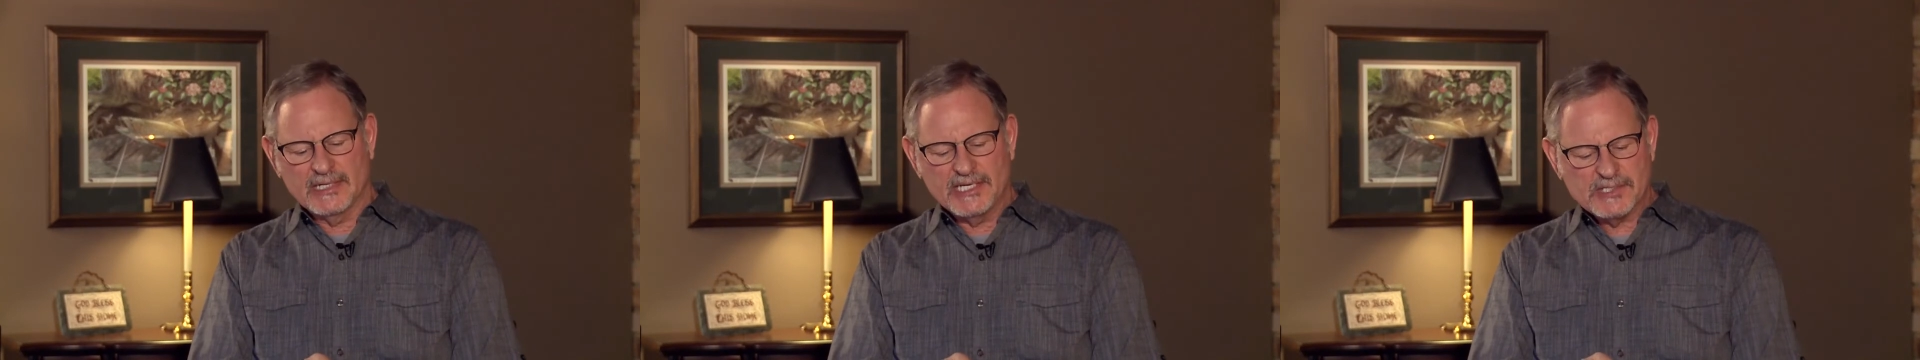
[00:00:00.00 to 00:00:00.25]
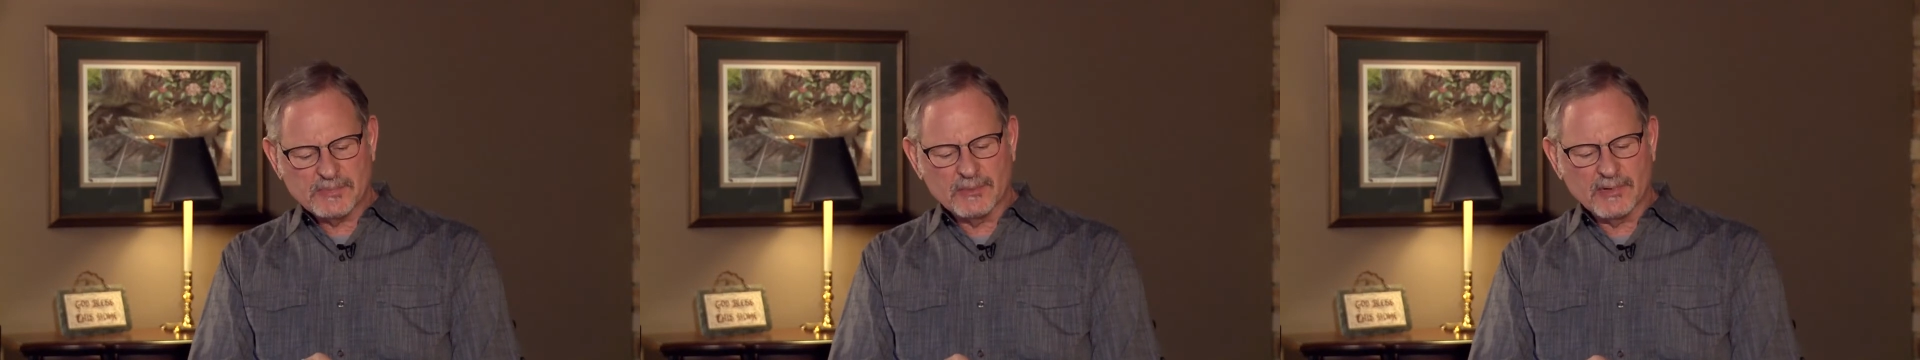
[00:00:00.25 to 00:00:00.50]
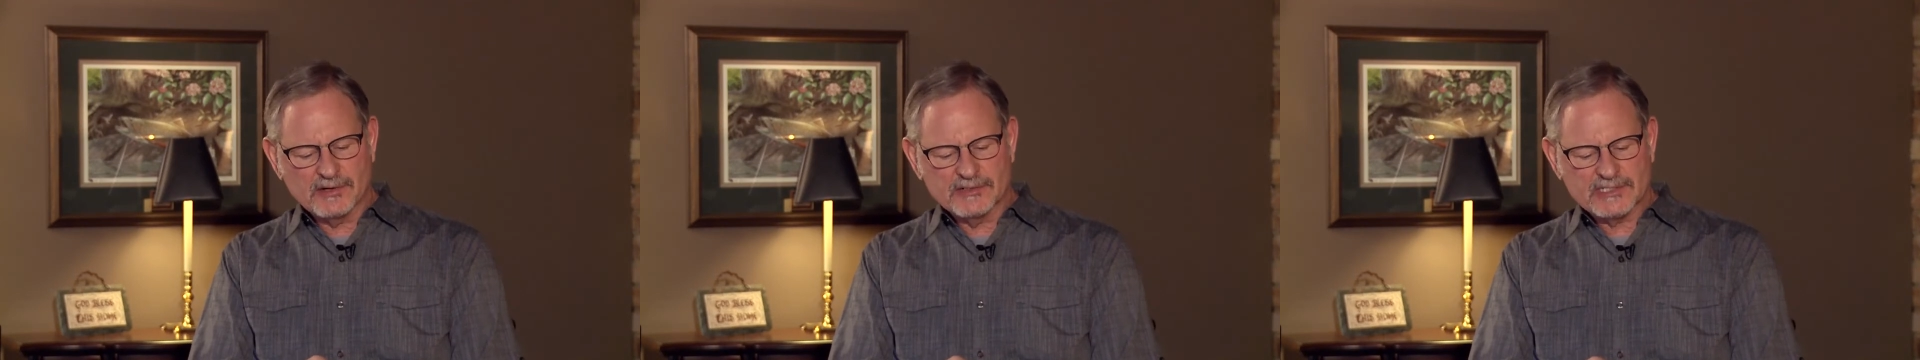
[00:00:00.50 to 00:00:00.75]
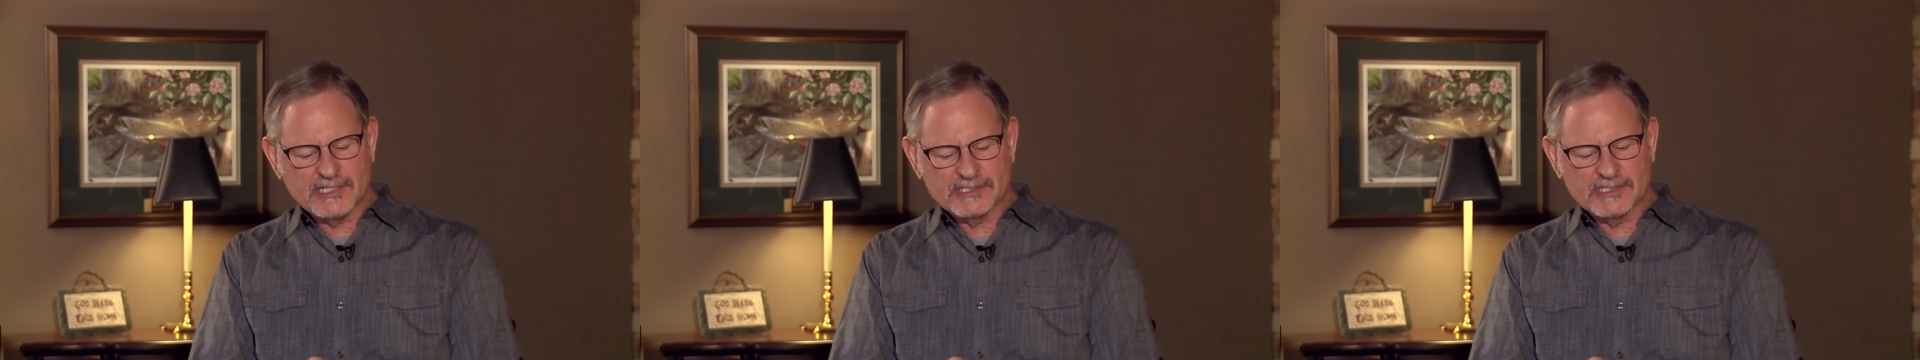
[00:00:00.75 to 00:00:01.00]
Each premarital
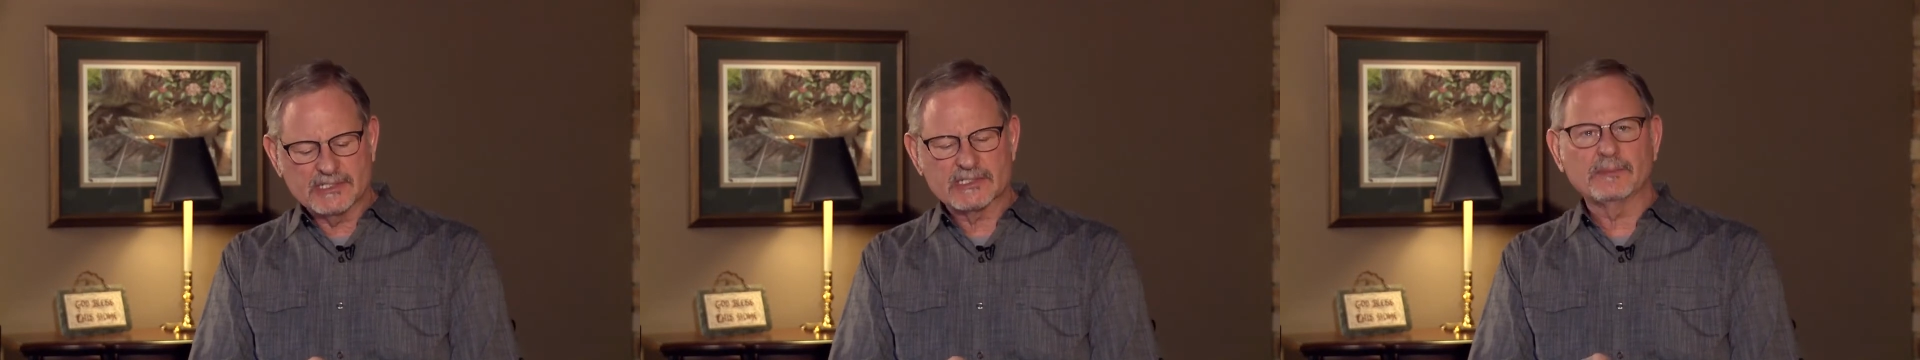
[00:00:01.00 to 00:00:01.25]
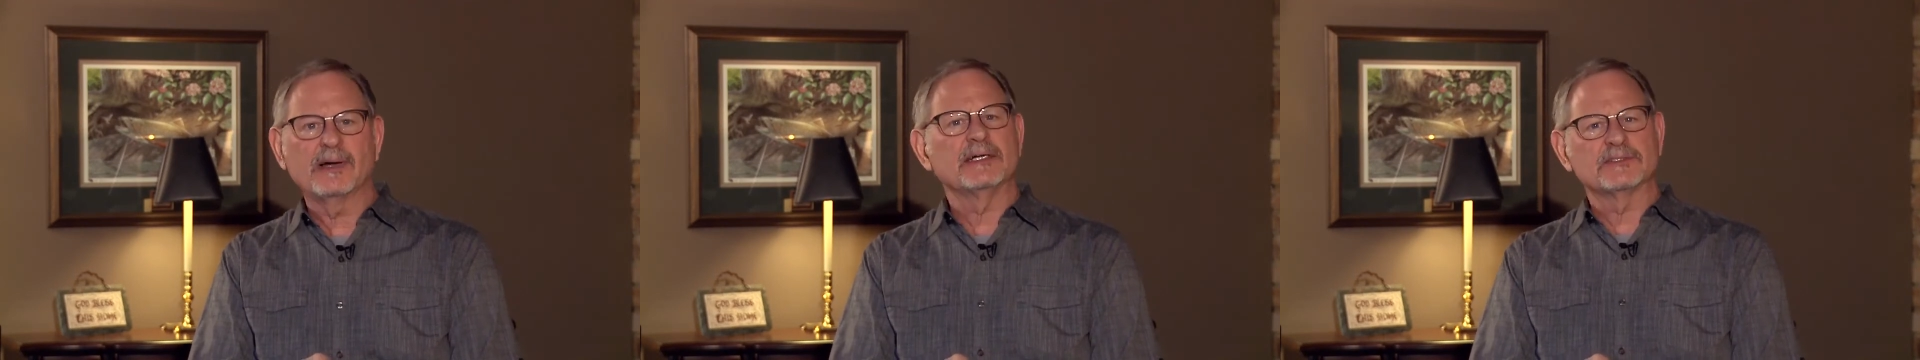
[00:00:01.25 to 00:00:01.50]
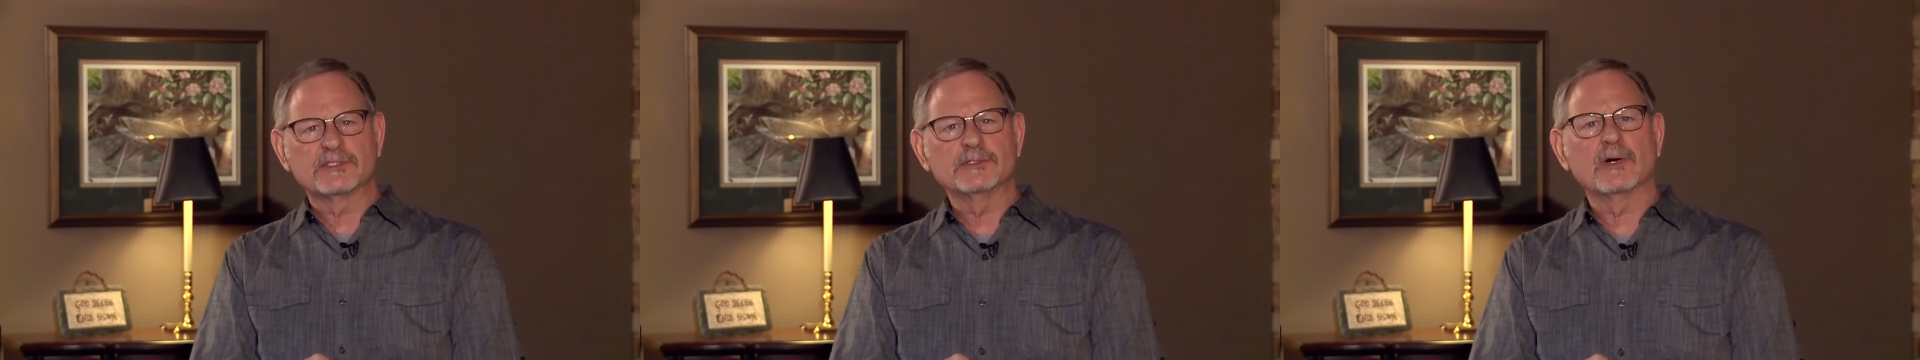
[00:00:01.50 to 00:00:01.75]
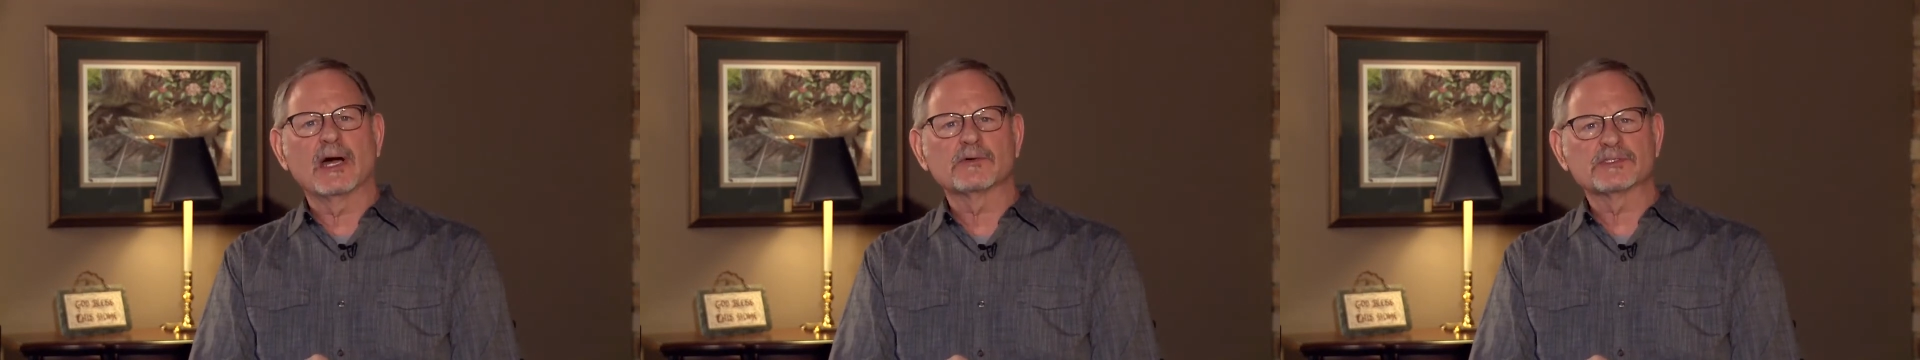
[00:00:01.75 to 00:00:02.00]
session is about
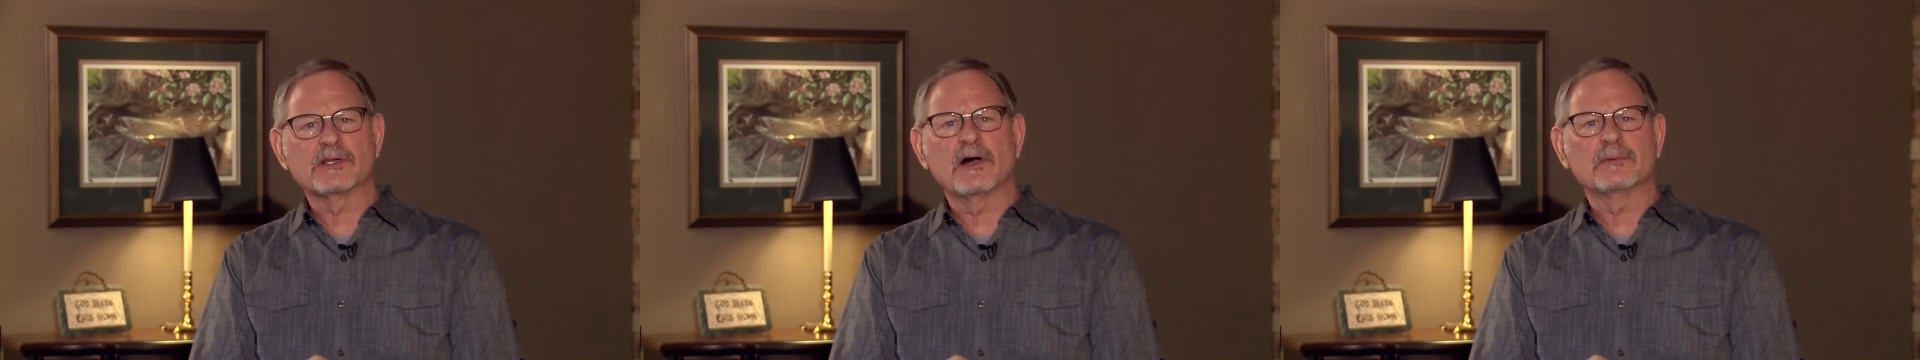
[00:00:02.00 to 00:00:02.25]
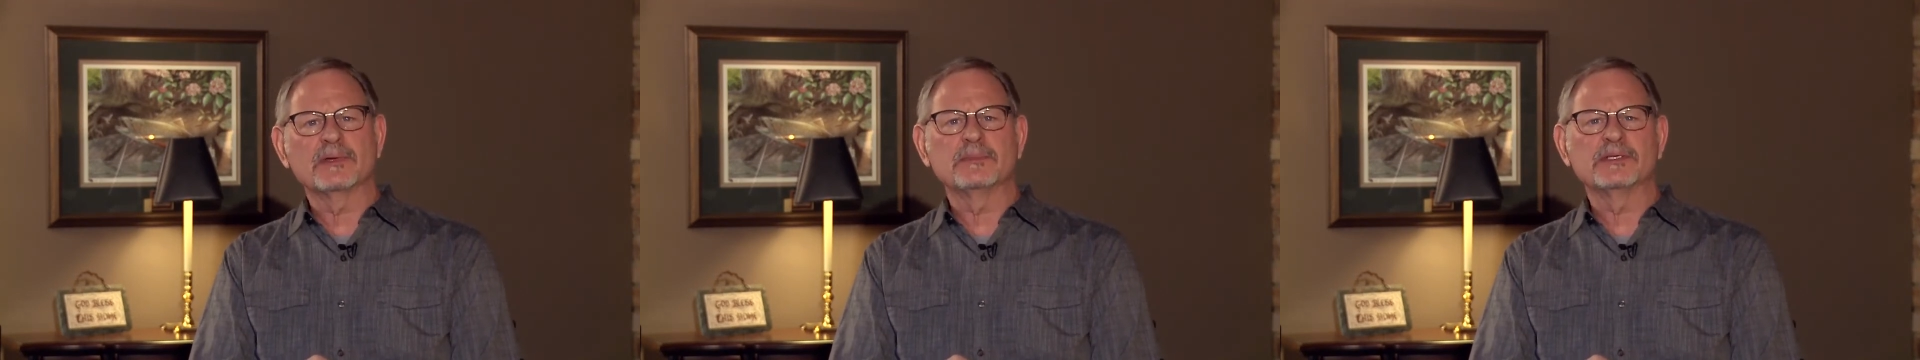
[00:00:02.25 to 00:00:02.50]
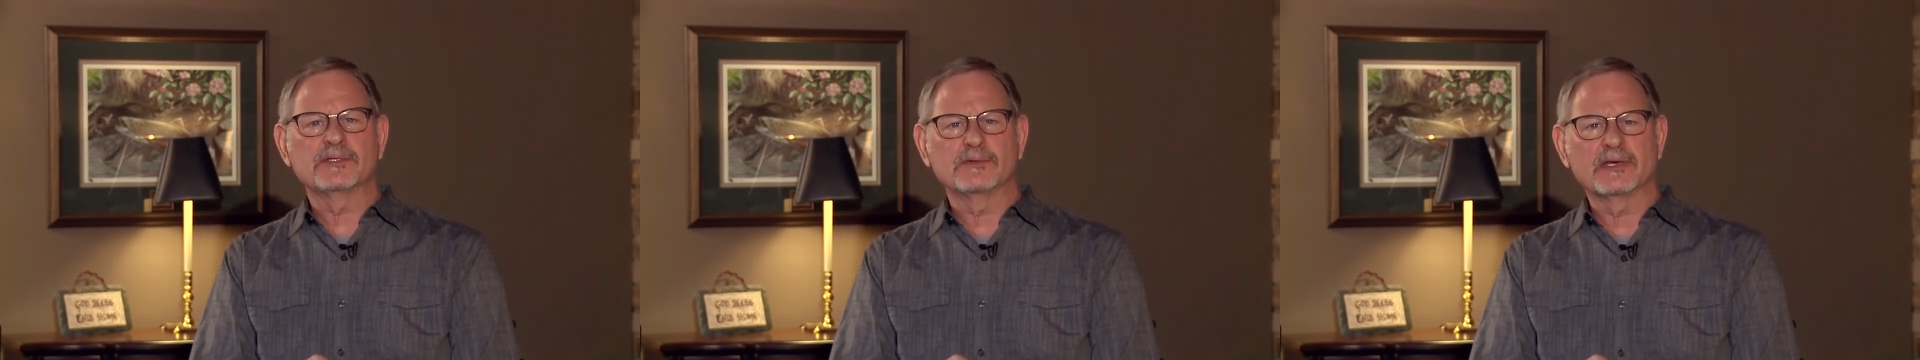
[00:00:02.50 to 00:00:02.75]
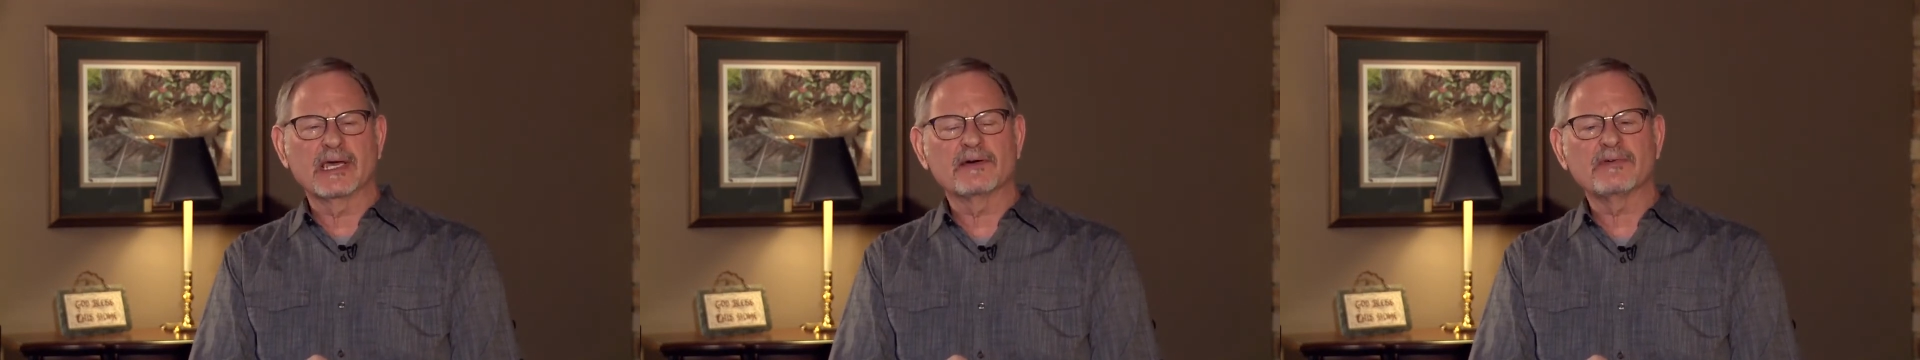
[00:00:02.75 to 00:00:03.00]
2 hours long, maybe
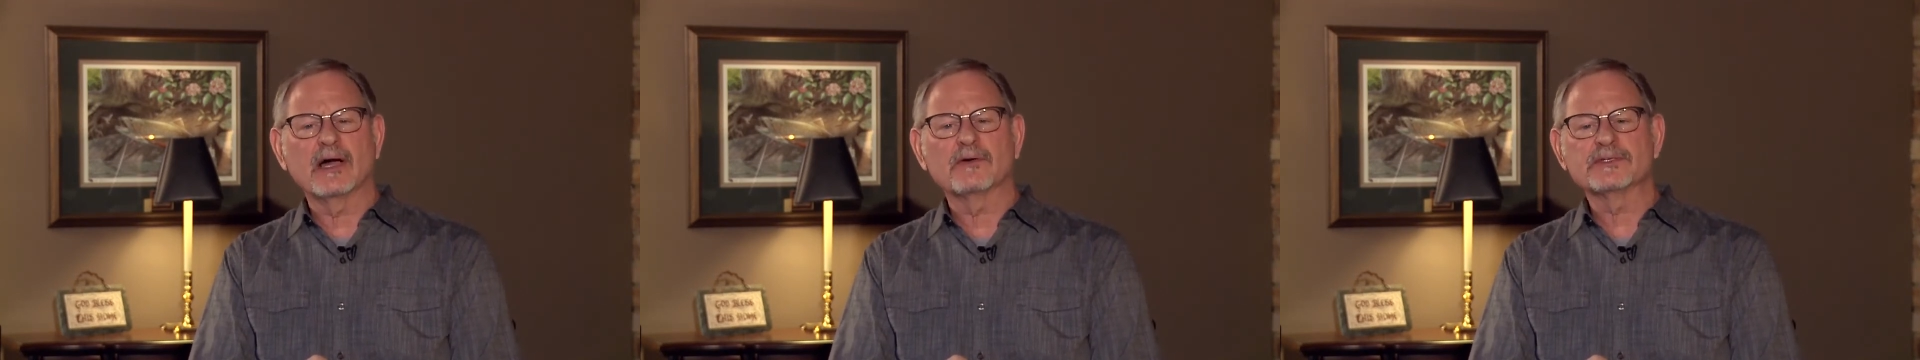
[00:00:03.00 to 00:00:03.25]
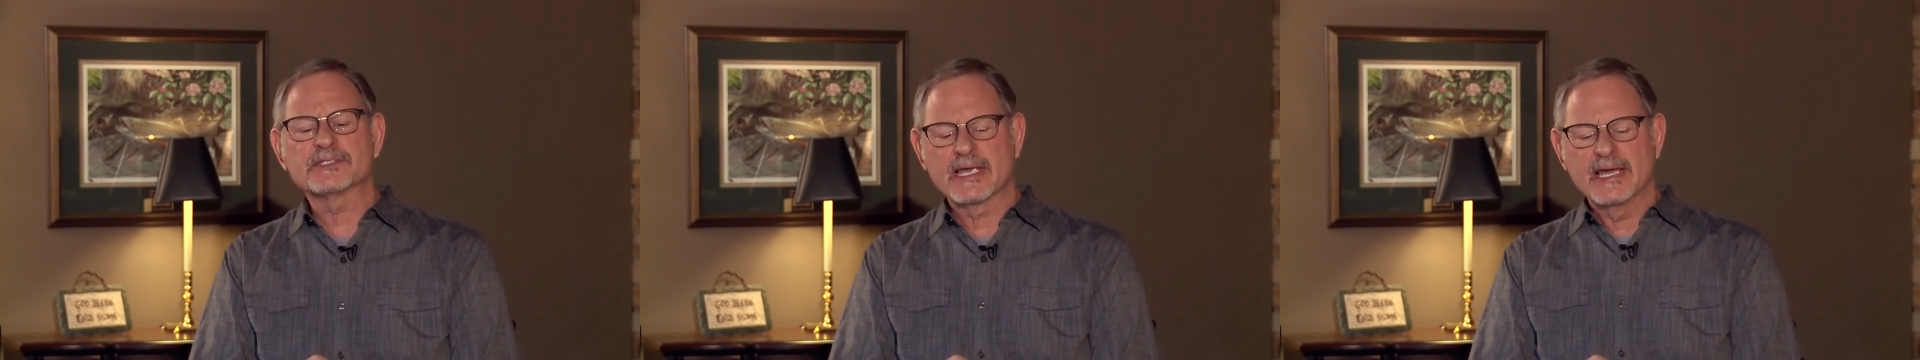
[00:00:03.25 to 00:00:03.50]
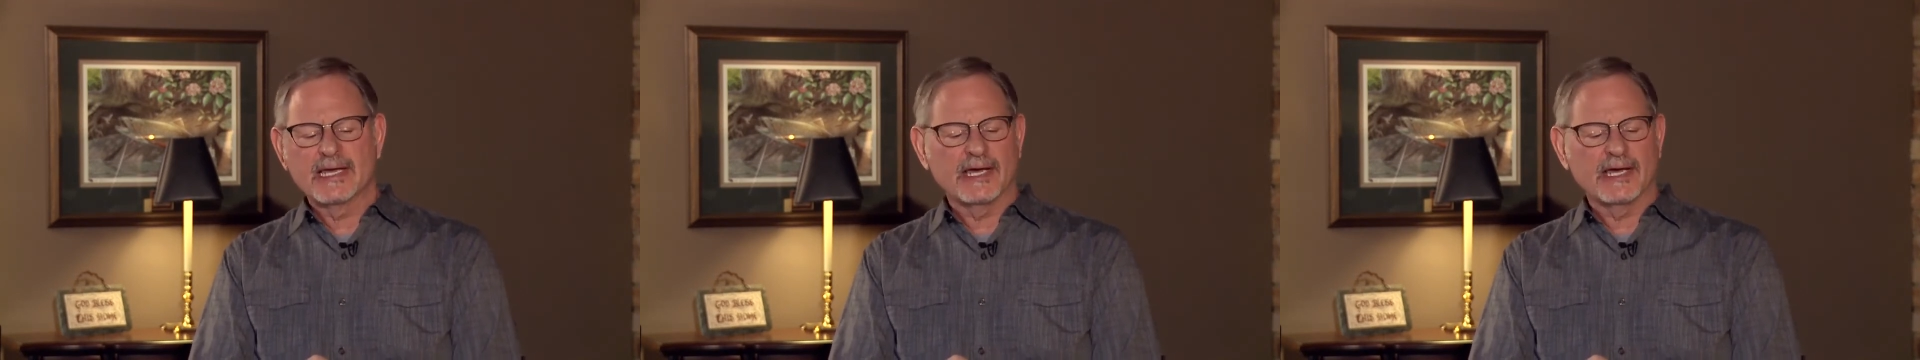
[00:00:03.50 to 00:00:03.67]
2.5 hours,